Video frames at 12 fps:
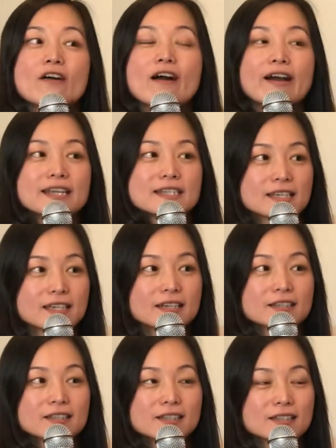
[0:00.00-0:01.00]
your
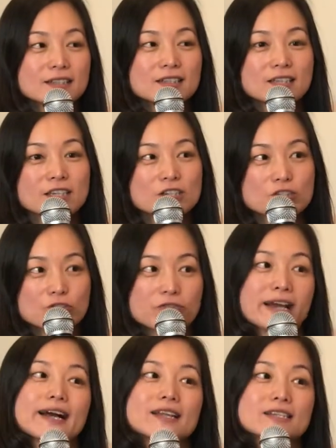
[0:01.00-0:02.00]
idea into
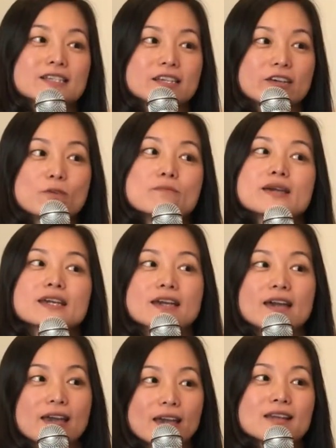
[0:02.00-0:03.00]
reality or make
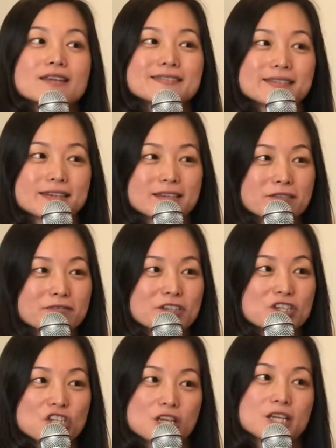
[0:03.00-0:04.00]
any
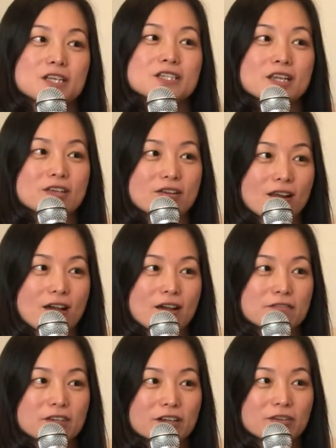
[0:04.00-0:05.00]
significant change in your
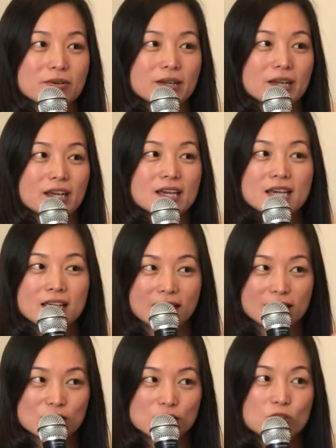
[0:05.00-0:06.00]
life and career
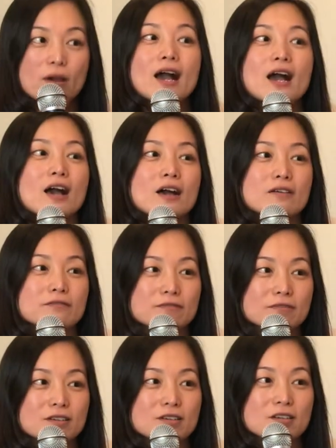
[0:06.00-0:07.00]
is to have
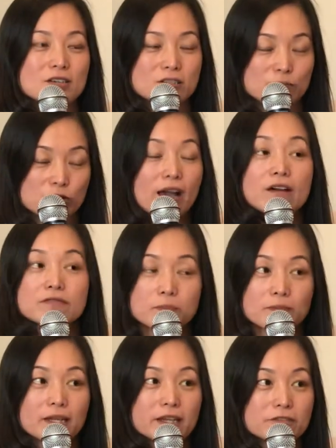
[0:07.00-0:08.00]
the
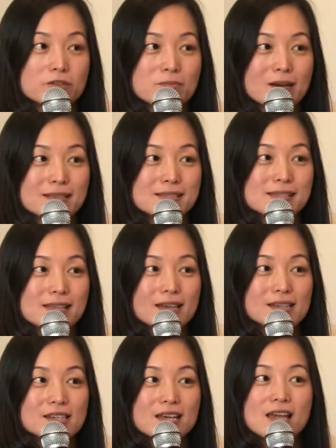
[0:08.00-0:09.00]
playful
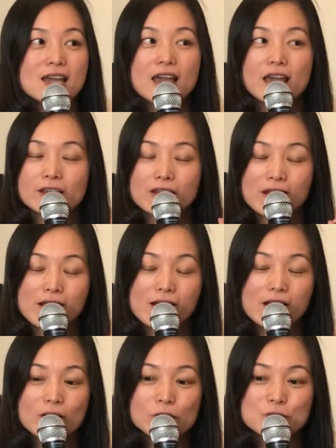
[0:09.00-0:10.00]
mindset and
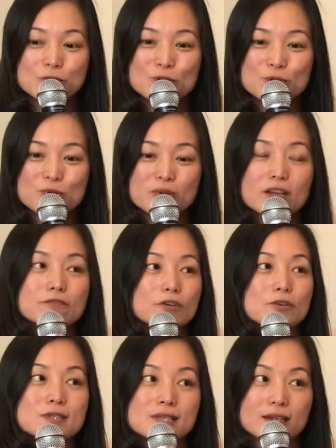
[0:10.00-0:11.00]
also to really
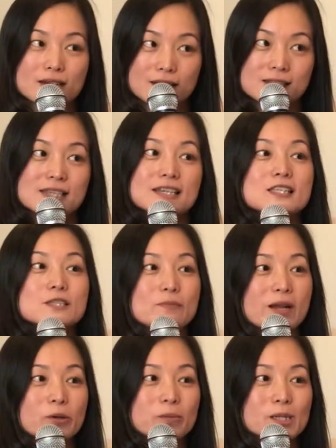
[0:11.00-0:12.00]
focus on its
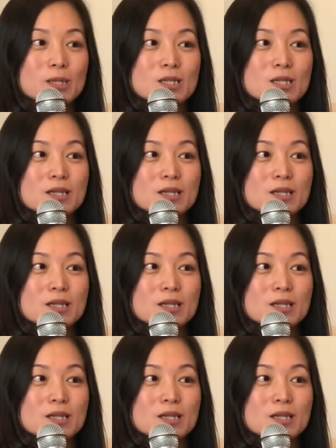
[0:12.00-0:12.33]
experiment.